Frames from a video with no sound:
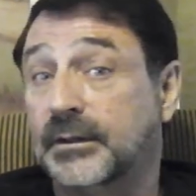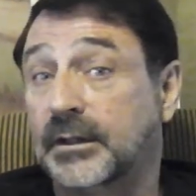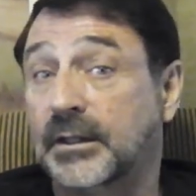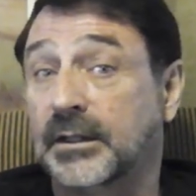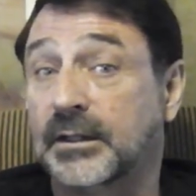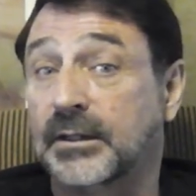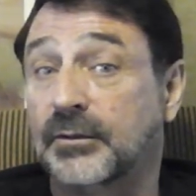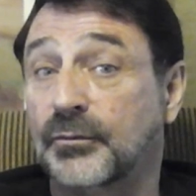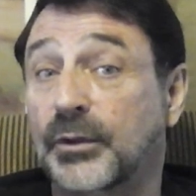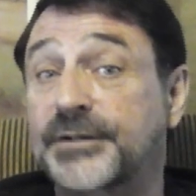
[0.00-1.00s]

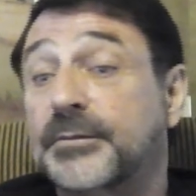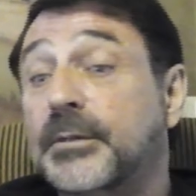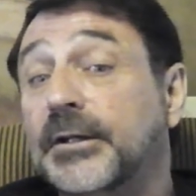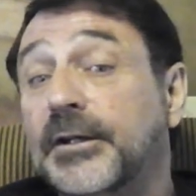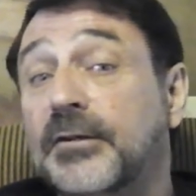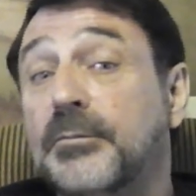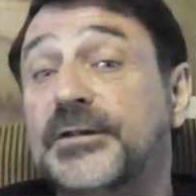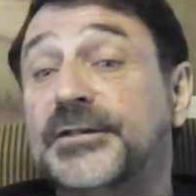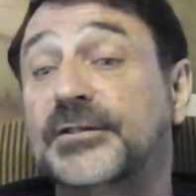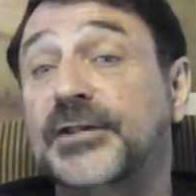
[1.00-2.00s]
one's ability to
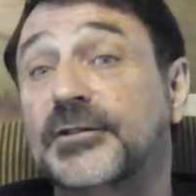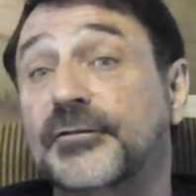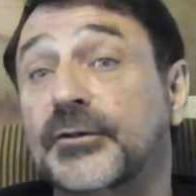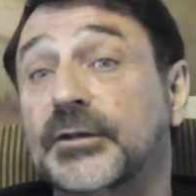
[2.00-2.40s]
be successful